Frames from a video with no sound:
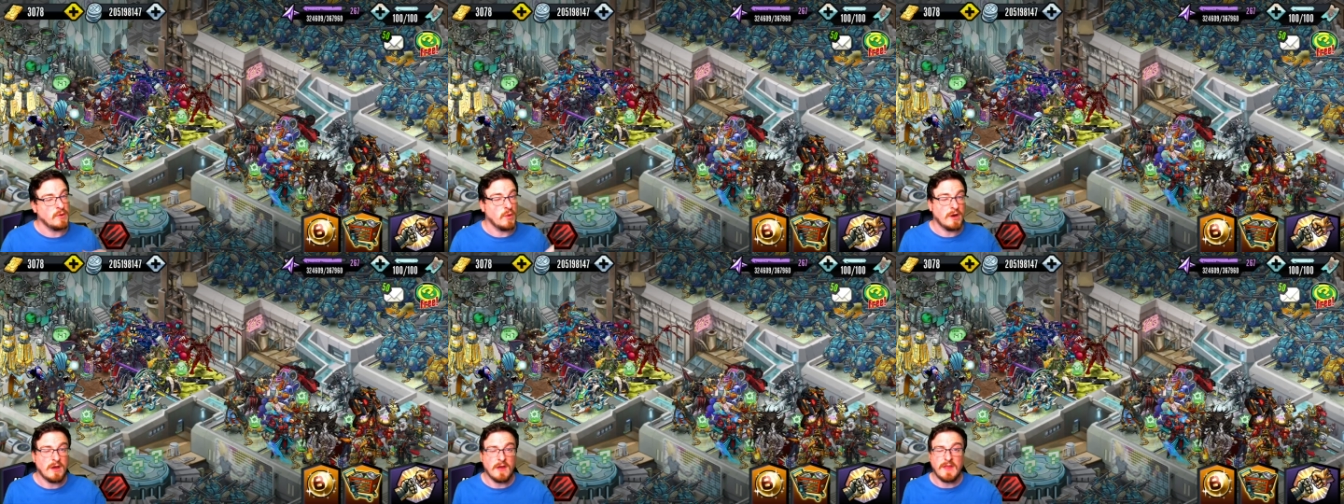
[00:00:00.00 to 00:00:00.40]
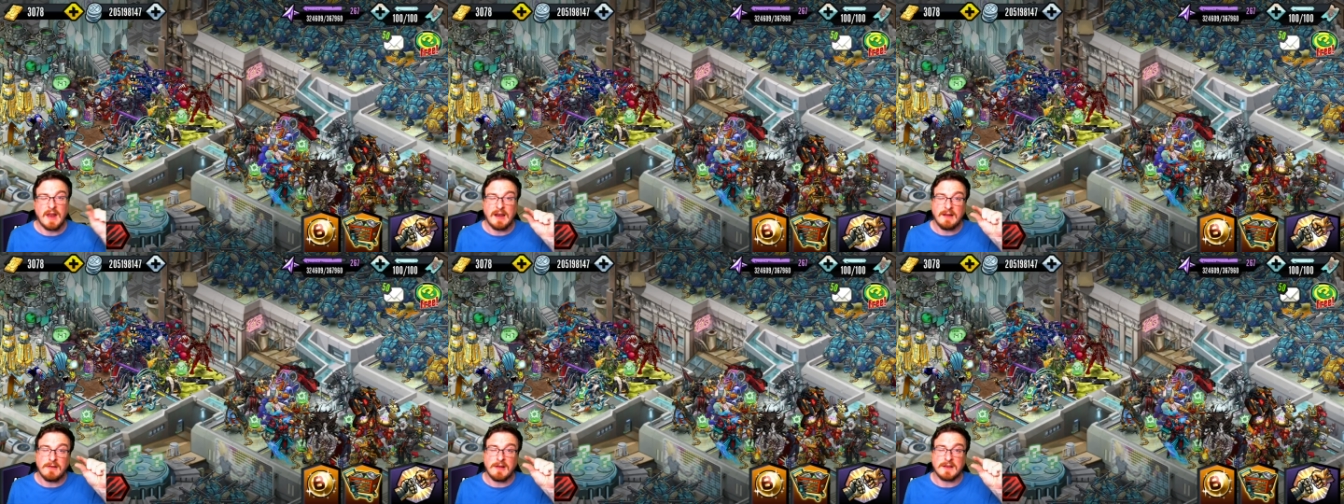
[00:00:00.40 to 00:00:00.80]
You want to go that
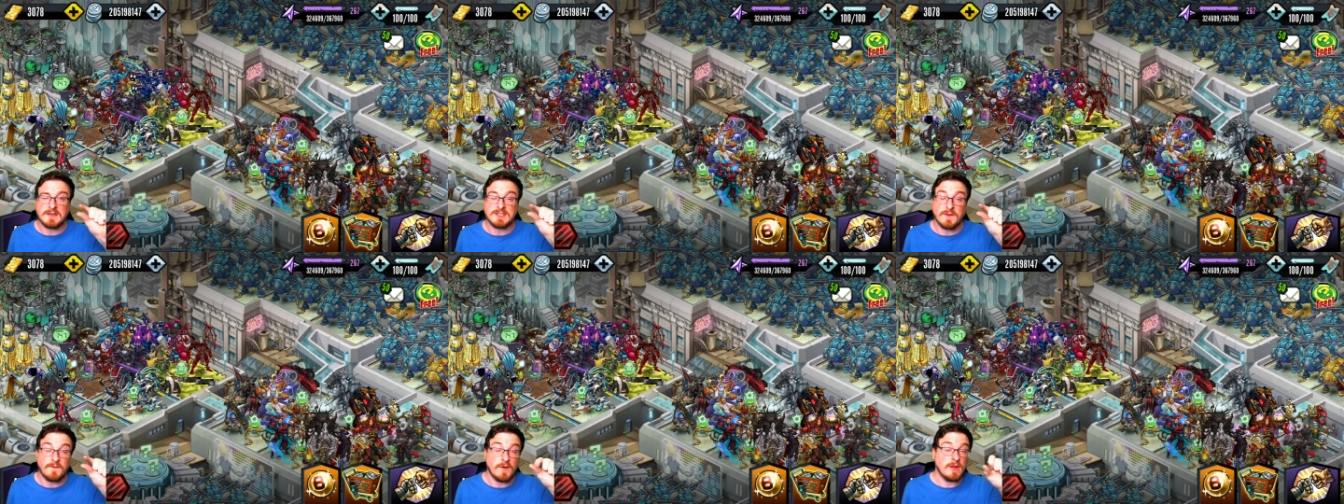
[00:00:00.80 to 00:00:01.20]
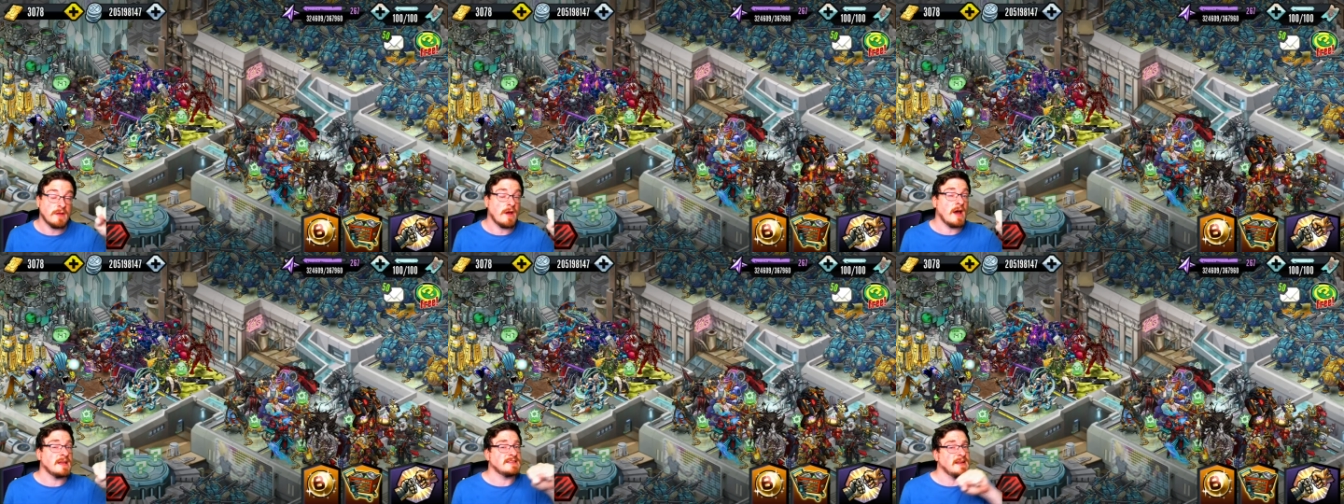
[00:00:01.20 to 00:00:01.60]
little extra further,
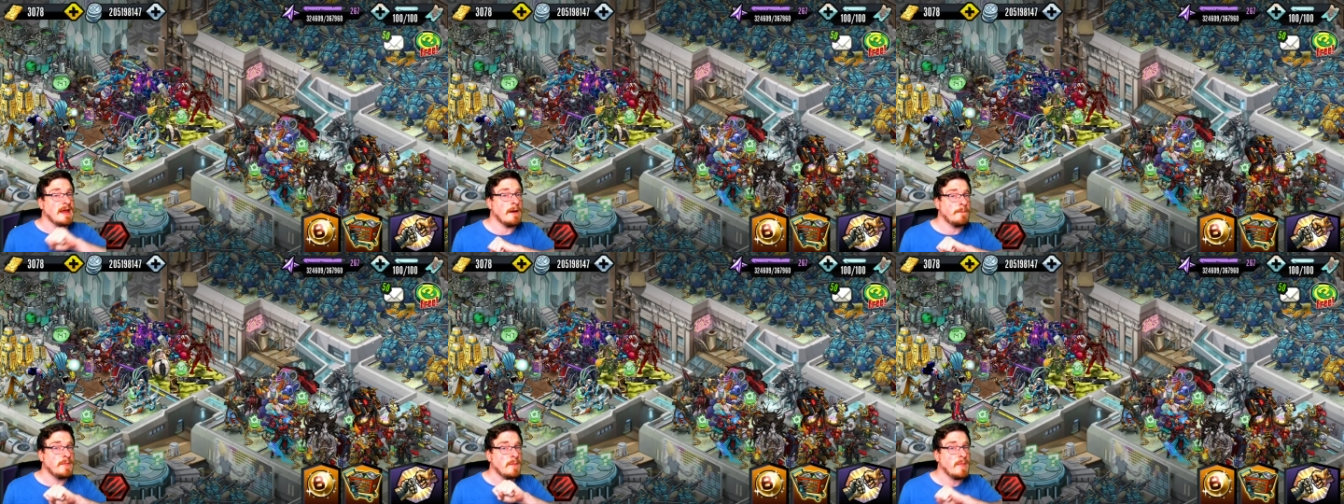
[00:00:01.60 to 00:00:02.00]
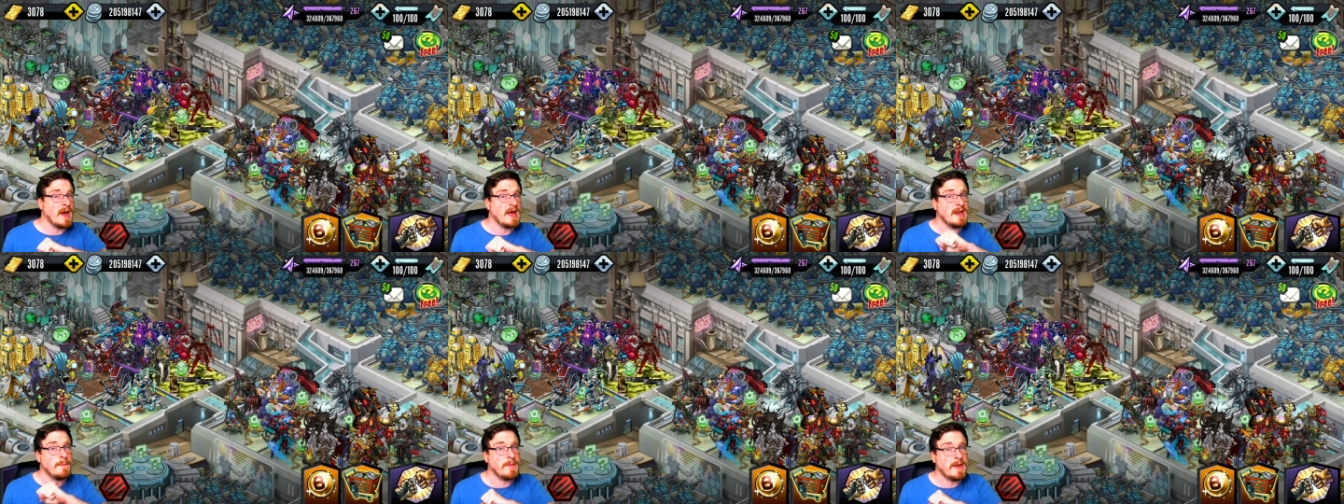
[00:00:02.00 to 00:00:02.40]
guys, and help your
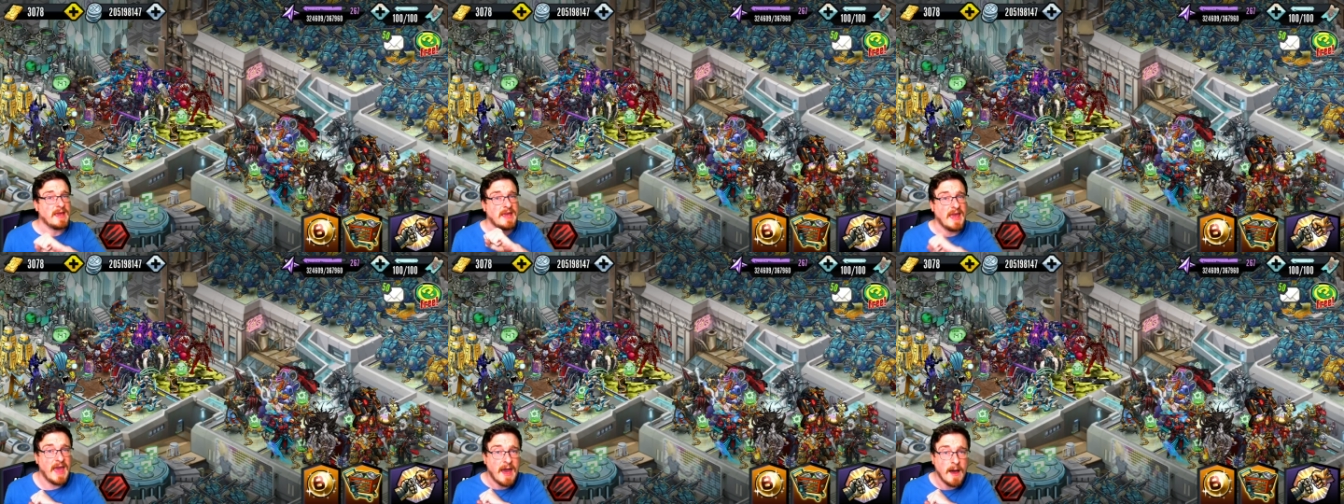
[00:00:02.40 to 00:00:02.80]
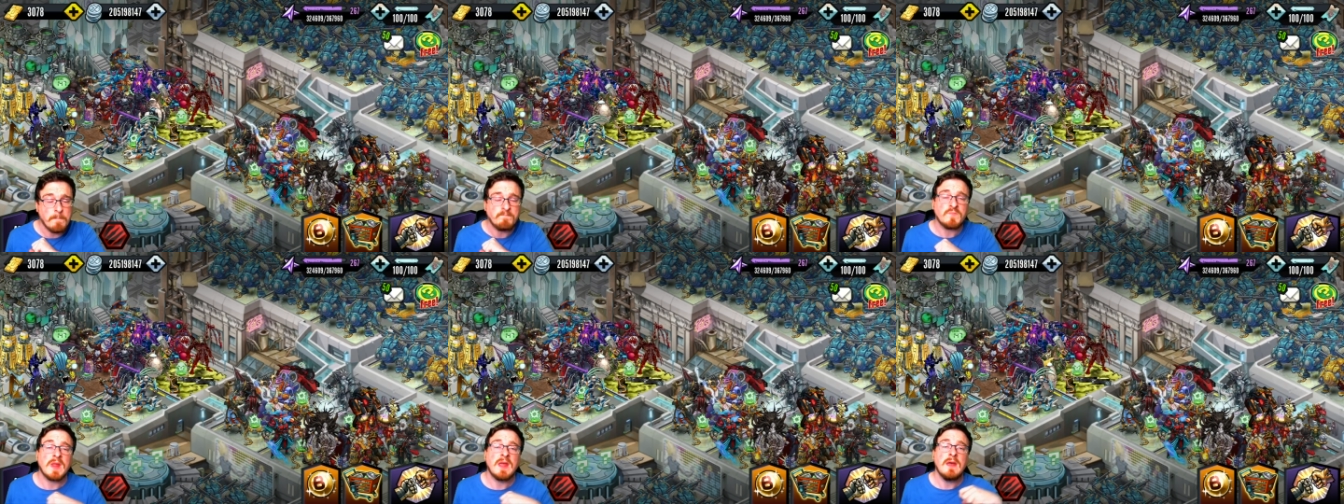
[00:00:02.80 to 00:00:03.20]
party picky out?
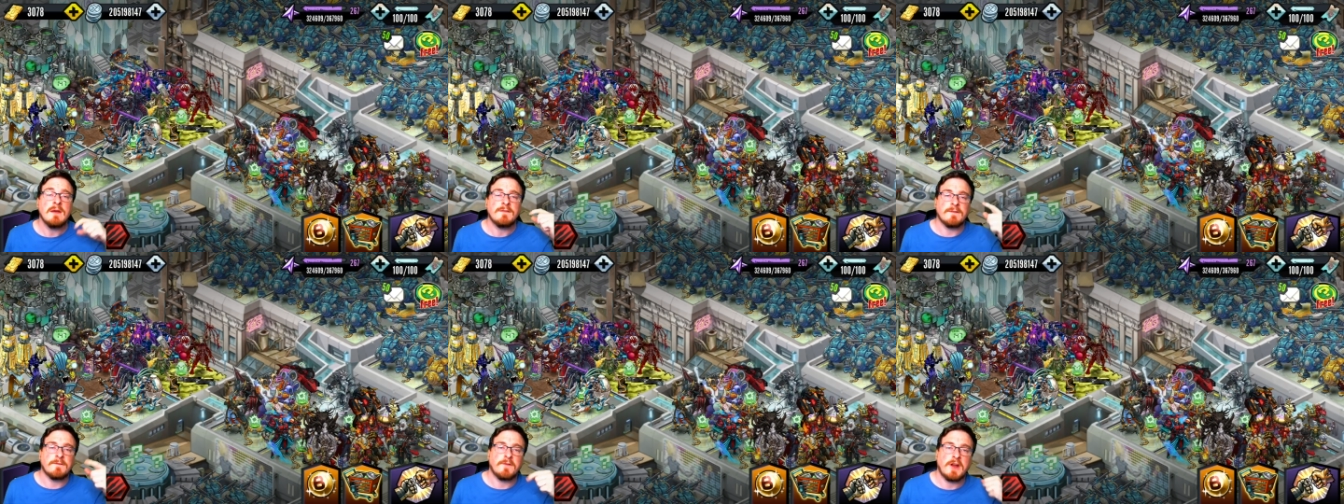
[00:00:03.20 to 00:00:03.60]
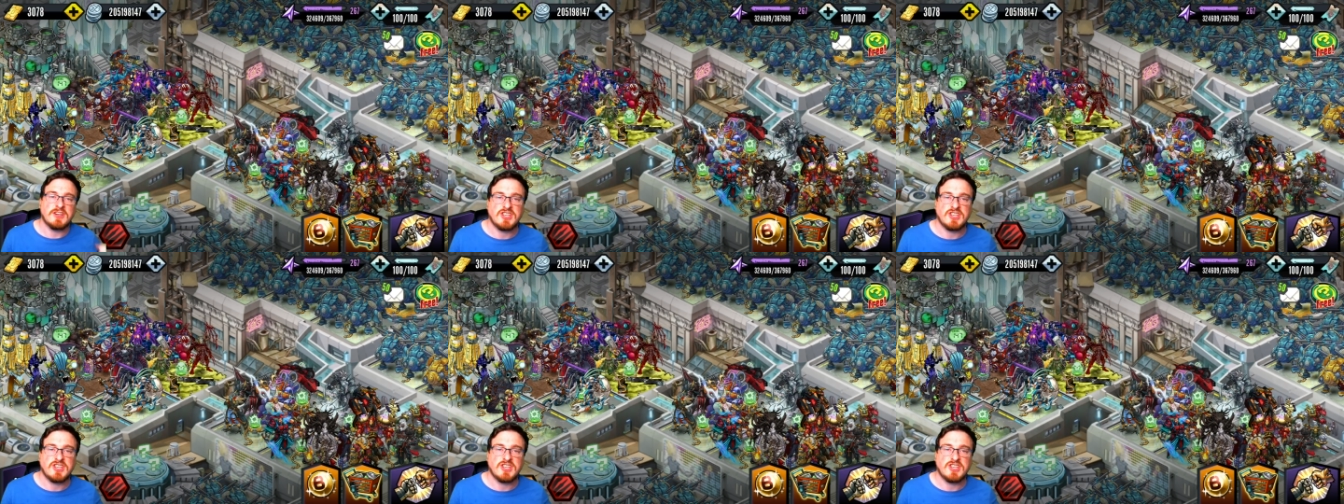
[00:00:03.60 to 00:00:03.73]
Feel free to